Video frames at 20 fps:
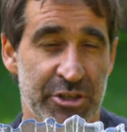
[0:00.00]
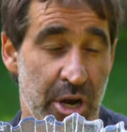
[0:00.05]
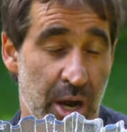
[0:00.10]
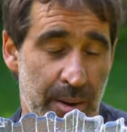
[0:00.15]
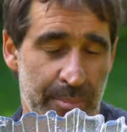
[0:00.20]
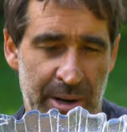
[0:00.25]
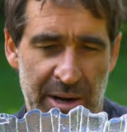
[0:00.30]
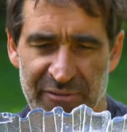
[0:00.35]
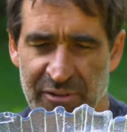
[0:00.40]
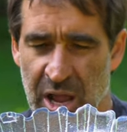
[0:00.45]

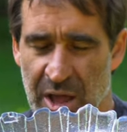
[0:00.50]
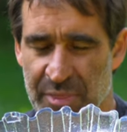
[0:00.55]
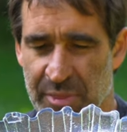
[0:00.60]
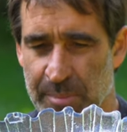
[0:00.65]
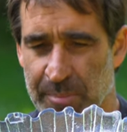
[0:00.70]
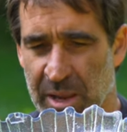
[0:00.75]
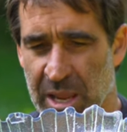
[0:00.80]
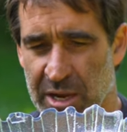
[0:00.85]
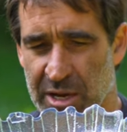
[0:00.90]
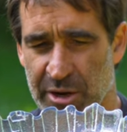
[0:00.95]
job and I've got
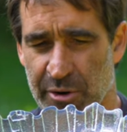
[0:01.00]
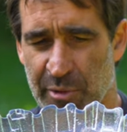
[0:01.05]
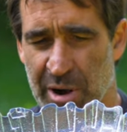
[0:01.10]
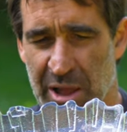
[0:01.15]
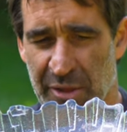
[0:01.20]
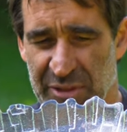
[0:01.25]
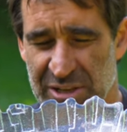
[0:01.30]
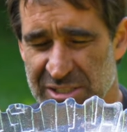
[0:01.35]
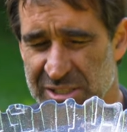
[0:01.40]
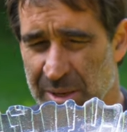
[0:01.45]
them kicking
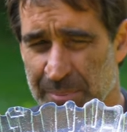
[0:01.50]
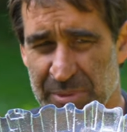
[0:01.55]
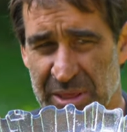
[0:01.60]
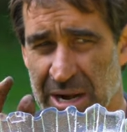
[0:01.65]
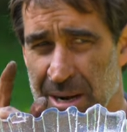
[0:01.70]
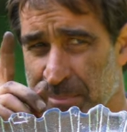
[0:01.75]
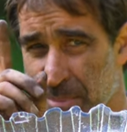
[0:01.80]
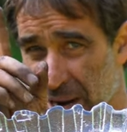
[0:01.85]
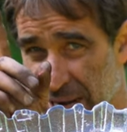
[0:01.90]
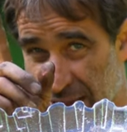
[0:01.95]
around. That's something
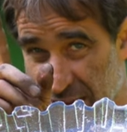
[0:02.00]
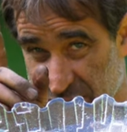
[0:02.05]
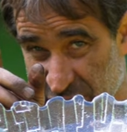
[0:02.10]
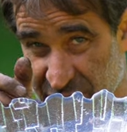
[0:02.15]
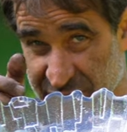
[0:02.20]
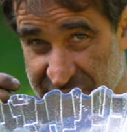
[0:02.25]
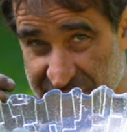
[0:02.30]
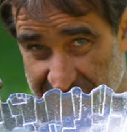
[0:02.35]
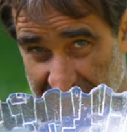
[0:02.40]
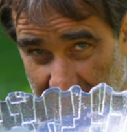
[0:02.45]
I might
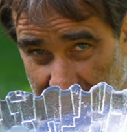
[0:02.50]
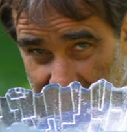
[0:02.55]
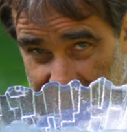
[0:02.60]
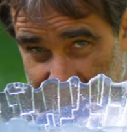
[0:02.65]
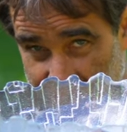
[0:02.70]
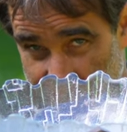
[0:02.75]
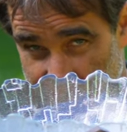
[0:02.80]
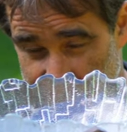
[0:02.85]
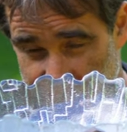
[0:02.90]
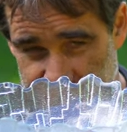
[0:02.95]
actually sell.
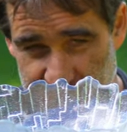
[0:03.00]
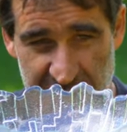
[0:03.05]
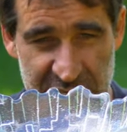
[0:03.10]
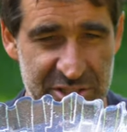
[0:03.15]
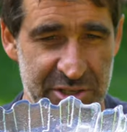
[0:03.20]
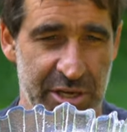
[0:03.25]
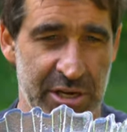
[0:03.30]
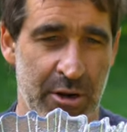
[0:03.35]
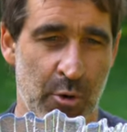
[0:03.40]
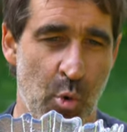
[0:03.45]
If you're
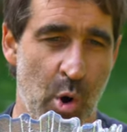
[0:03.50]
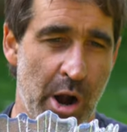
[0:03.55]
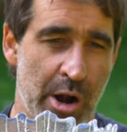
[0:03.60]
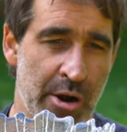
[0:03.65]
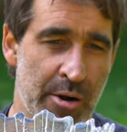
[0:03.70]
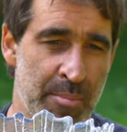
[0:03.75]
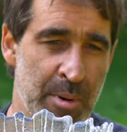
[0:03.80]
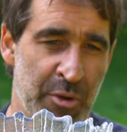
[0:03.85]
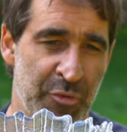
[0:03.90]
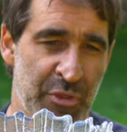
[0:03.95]
interested,
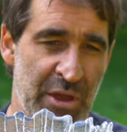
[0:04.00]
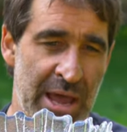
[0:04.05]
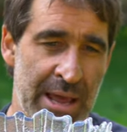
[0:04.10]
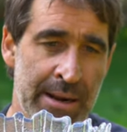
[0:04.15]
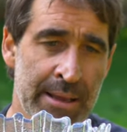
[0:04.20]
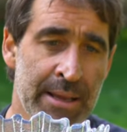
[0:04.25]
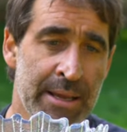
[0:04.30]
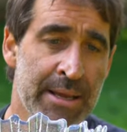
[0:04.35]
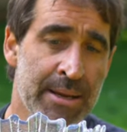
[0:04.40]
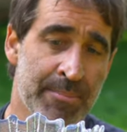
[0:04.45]
inquire about
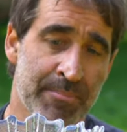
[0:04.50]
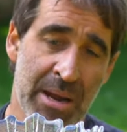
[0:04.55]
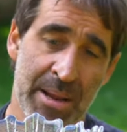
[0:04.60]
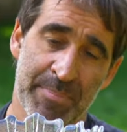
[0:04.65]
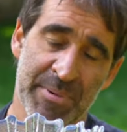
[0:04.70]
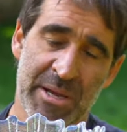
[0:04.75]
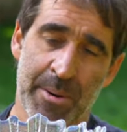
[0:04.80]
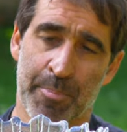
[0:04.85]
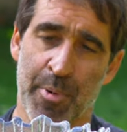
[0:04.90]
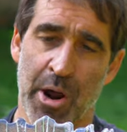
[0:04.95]
that.
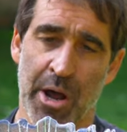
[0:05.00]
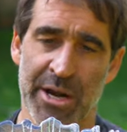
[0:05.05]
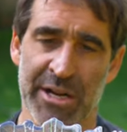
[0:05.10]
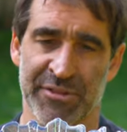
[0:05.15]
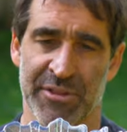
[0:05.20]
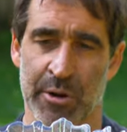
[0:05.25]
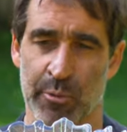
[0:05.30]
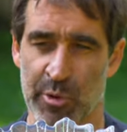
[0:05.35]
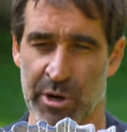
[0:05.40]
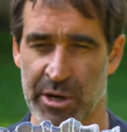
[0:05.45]
Might be a
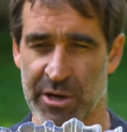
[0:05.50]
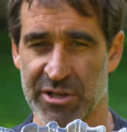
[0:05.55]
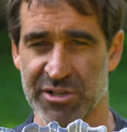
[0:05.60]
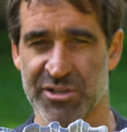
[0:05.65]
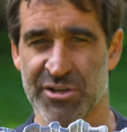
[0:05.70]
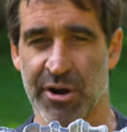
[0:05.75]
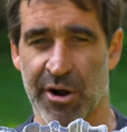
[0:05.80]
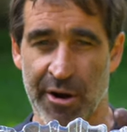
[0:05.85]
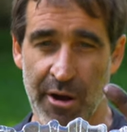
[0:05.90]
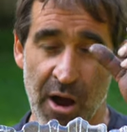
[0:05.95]
product that we're going to
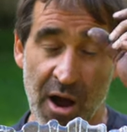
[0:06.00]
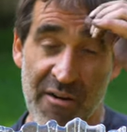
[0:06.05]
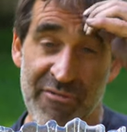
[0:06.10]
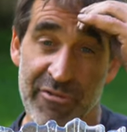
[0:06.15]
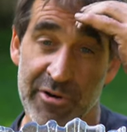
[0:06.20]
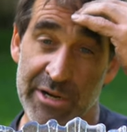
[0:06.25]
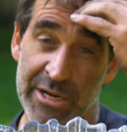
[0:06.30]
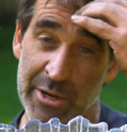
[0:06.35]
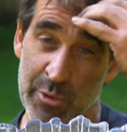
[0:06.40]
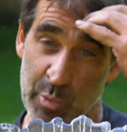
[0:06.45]
start
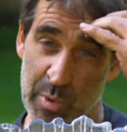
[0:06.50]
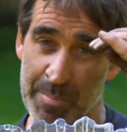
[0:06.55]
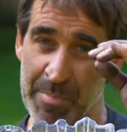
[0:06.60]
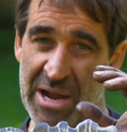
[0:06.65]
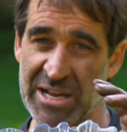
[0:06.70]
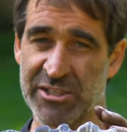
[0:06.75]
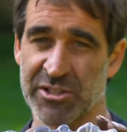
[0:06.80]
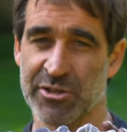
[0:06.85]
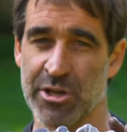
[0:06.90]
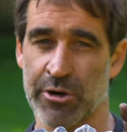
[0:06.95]
offering, and we
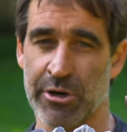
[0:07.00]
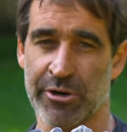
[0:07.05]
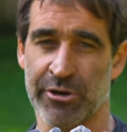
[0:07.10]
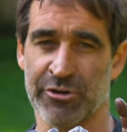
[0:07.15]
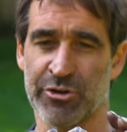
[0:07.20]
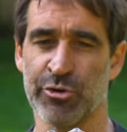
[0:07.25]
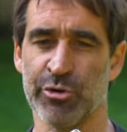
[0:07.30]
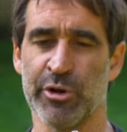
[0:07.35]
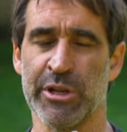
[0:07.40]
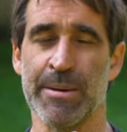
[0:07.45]
might start
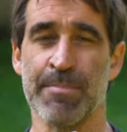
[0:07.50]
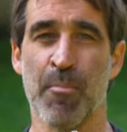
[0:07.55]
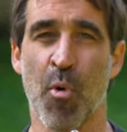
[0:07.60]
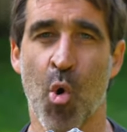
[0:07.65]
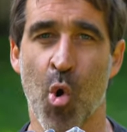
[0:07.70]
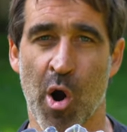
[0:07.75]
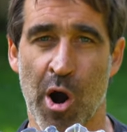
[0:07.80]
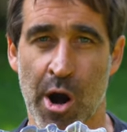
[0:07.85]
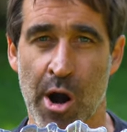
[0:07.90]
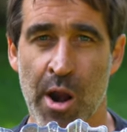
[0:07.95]
doing
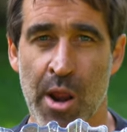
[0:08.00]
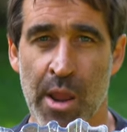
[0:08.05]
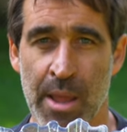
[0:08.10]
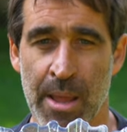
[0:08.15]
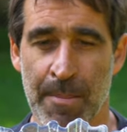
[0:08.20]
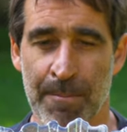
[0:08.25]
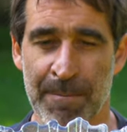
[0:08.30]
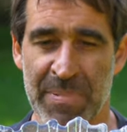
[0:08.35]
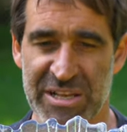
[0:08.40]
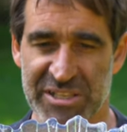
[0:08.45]
more
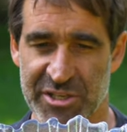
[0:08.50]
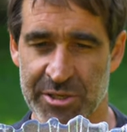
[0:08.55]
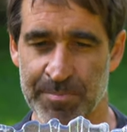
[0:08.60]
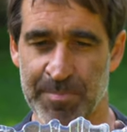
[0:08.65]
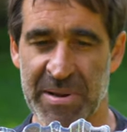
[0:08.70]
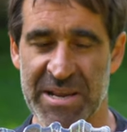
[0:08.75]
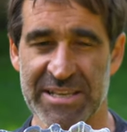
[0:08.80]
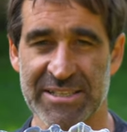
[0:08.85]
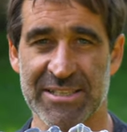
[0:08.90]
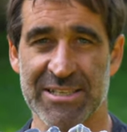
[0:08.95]
bits and
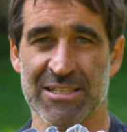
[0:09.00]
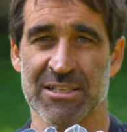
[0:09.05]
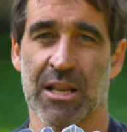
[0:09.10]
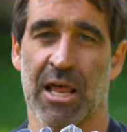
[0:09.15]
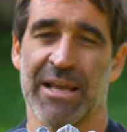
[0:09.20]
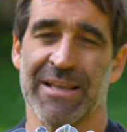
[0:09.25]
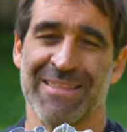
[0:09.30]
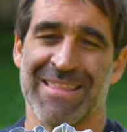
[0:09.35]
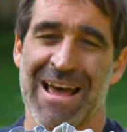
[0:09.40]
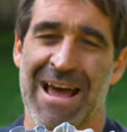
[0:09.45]
pieces
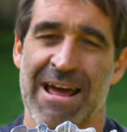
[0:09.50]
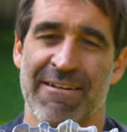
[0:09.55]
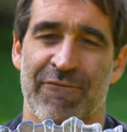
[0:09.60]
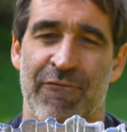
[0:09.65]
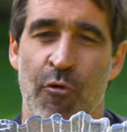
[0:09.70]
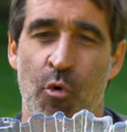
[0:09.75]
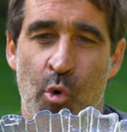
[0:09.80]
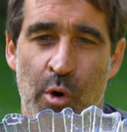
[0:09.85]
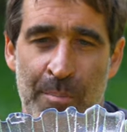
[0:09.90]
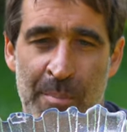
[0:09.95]
like that
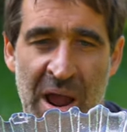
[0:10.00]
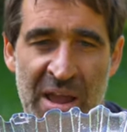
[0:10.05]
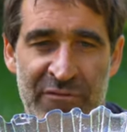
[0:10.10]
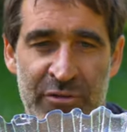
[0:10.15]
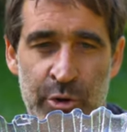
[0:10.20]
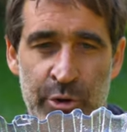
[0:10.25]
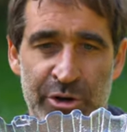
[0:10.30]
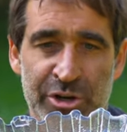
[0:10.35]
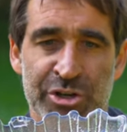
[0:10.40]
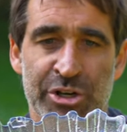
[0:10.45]
for my
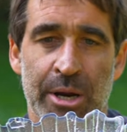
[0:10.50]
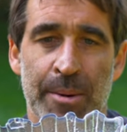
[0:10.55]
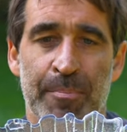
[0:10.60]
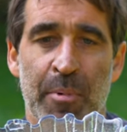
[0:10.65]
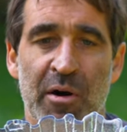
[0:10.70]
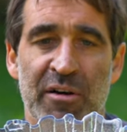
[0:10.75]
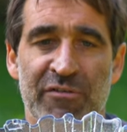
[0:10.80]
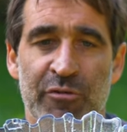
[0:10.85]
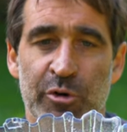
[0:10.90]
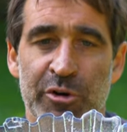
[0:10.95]
viewership
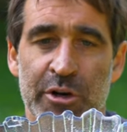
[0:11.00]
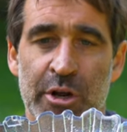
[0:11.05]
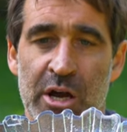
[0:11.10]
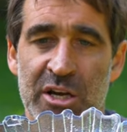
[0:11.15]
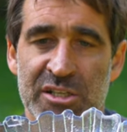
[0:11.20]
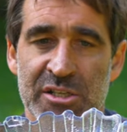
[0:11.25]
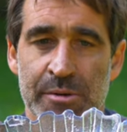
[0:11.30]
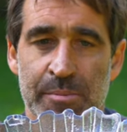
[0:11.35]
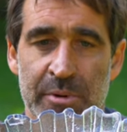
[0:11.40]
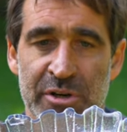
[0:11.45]
or for
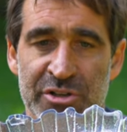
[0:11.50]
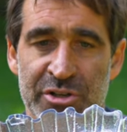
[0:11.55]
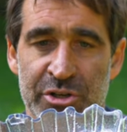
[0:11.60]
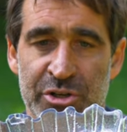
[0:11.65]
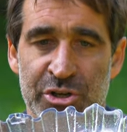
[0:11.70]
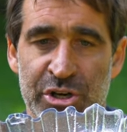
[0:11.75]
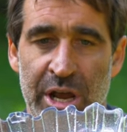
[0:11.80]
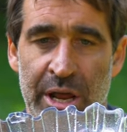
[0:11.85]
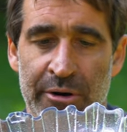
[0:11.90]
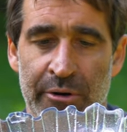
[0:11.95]
customers in
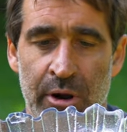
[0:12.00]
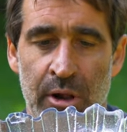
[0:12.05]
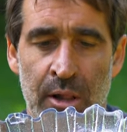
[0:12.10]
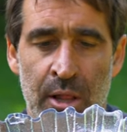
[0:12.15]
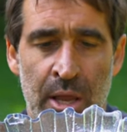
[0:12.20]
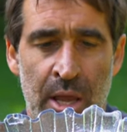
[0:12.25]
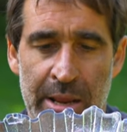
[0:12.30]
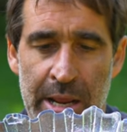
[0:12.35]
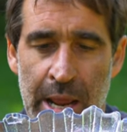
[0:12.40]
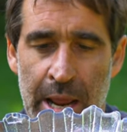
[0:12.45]
general.
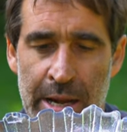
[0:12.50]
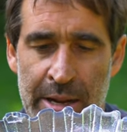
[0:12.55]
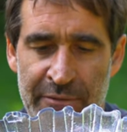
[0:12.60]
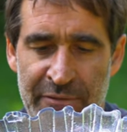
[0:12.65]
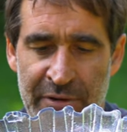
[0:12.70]
In any